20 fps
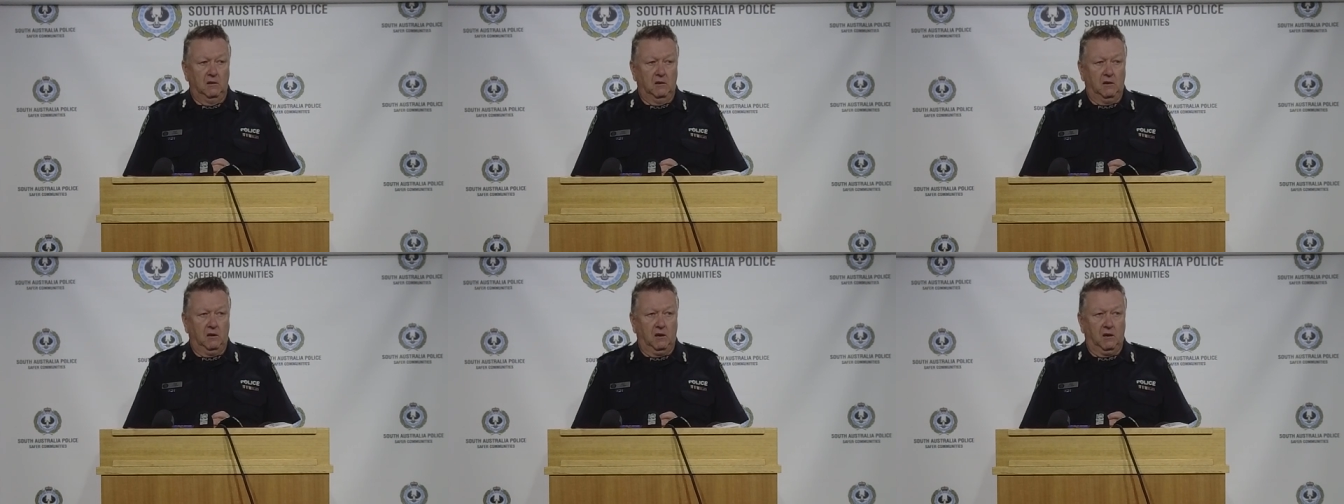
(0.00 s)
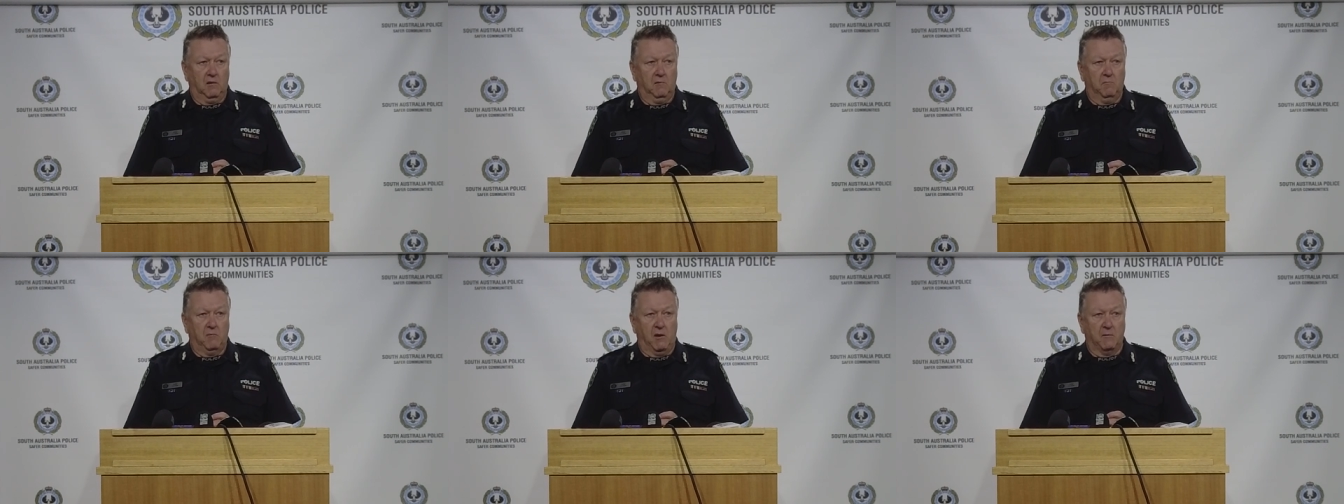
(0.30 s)

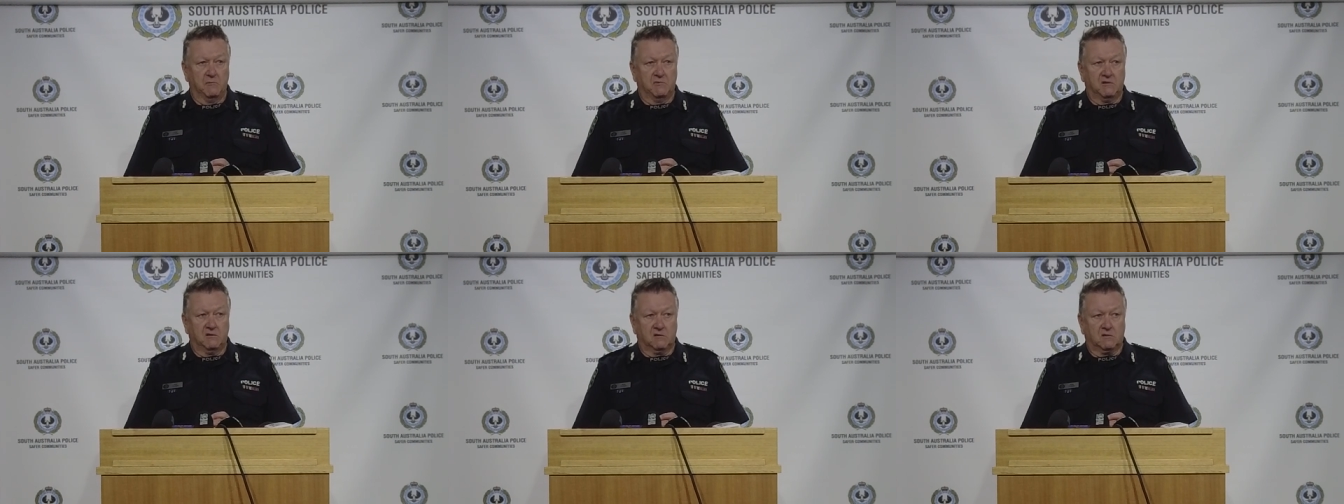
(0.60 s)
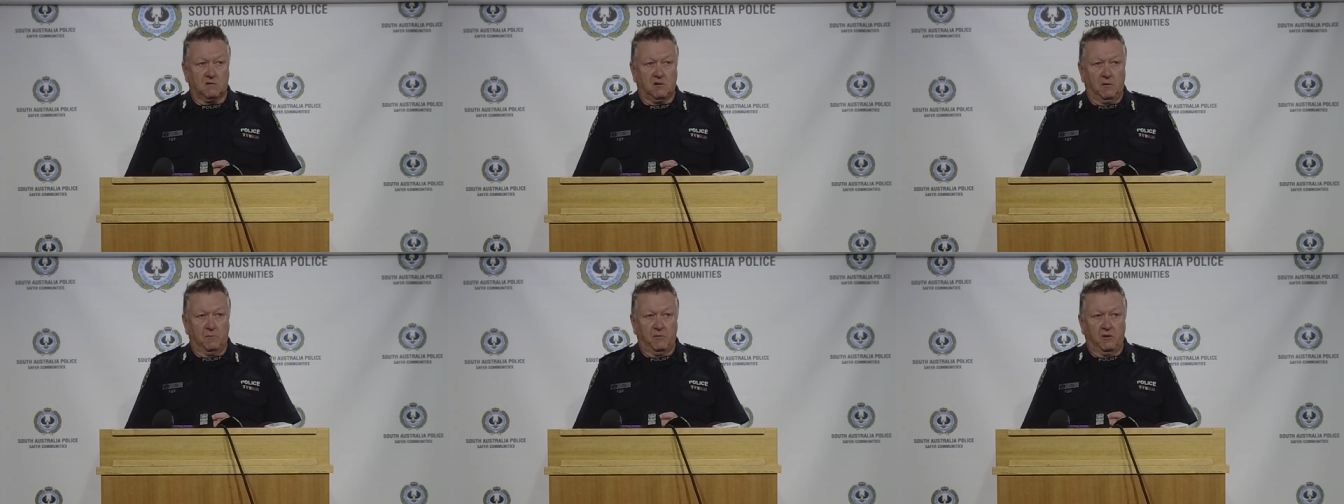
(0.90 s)
Mum's
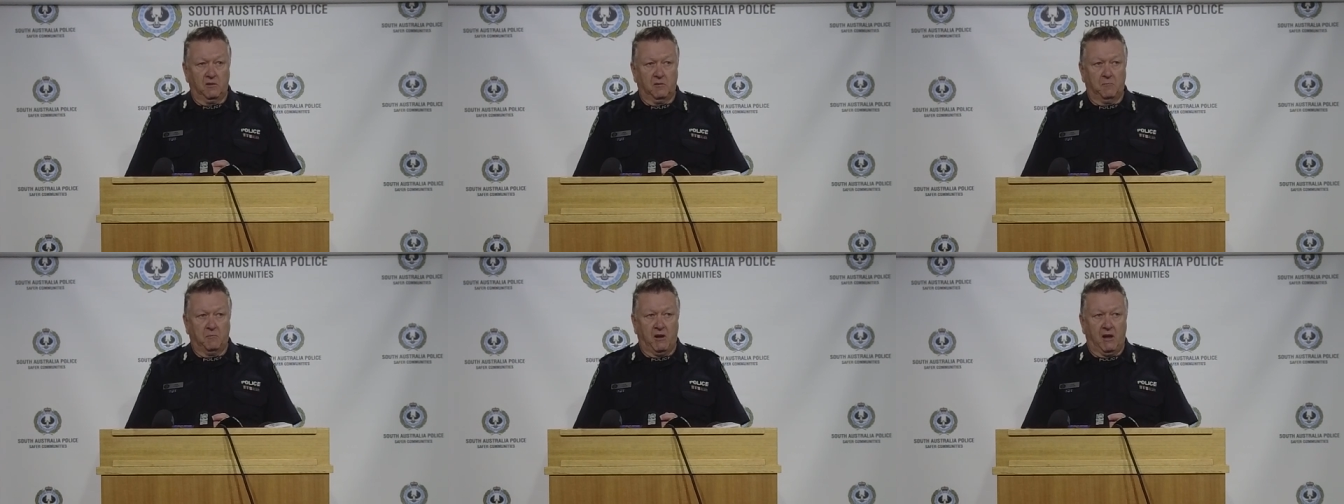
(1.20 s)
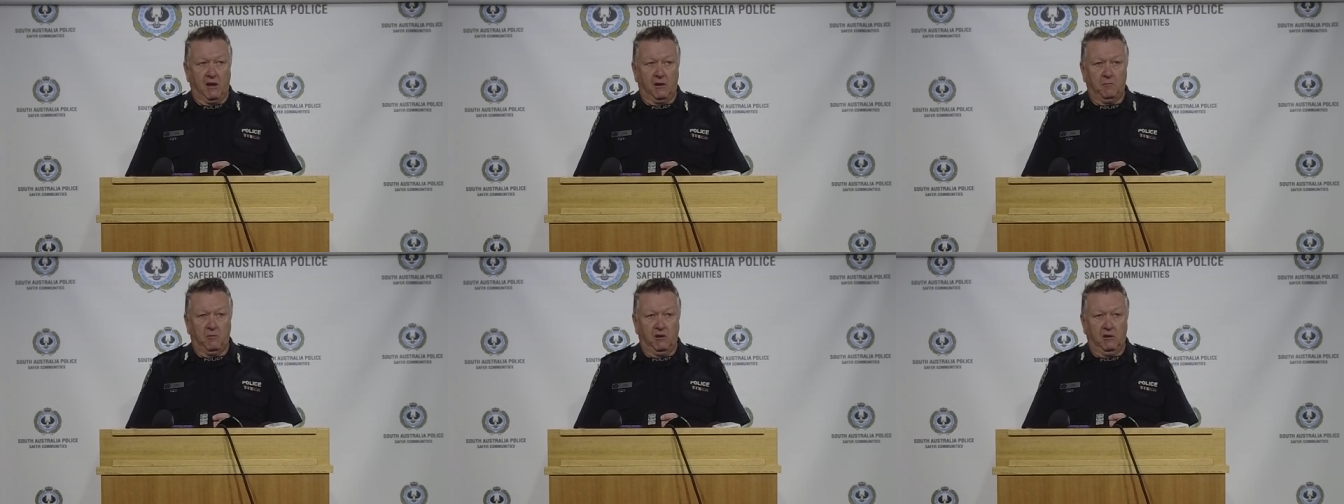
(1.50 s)
described that the
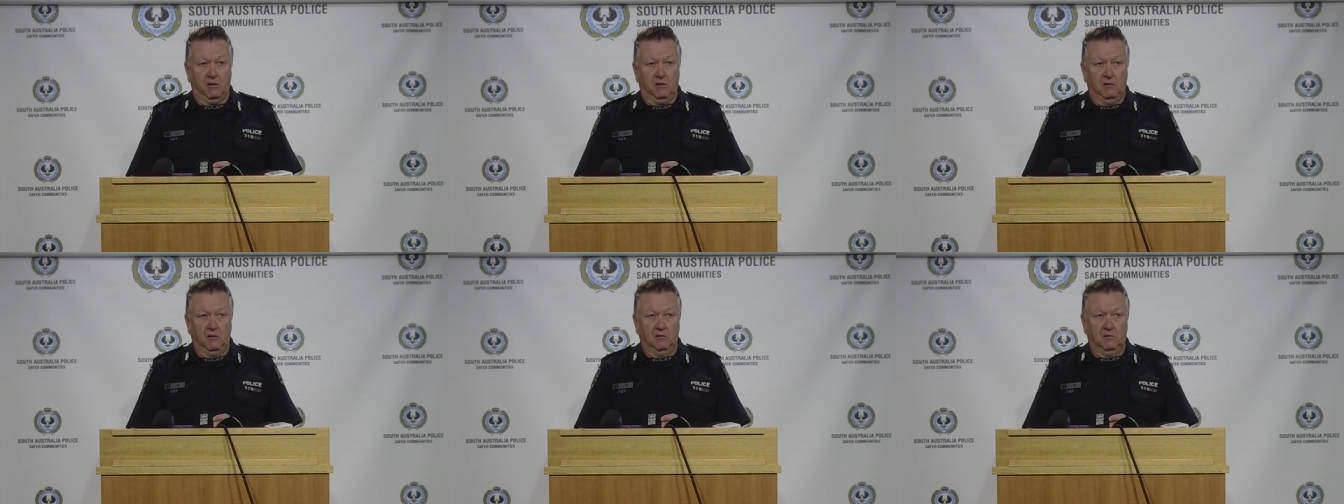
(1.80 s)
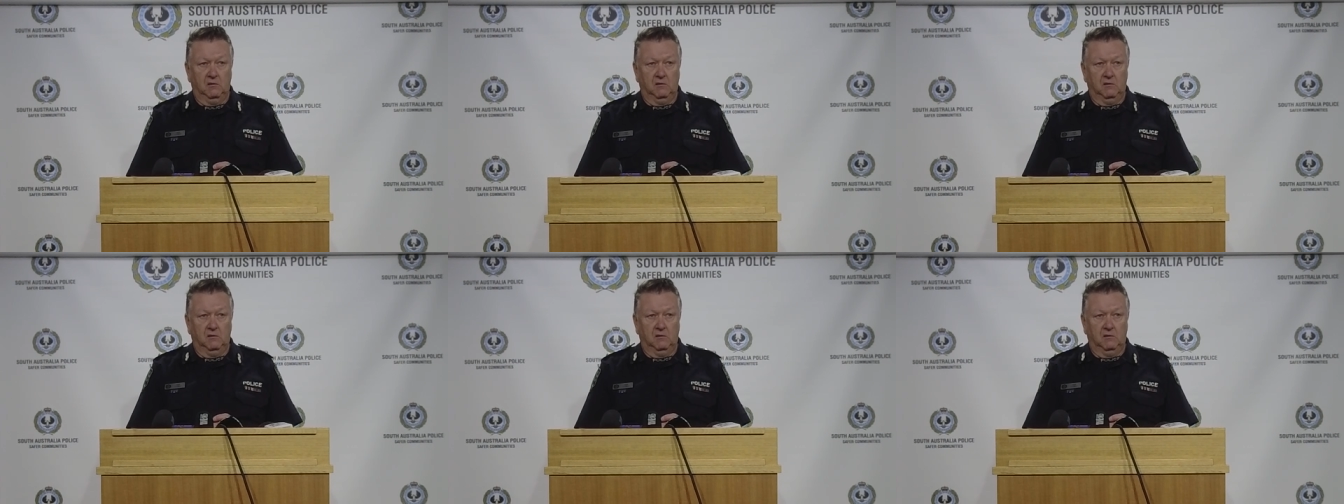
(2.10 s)
baby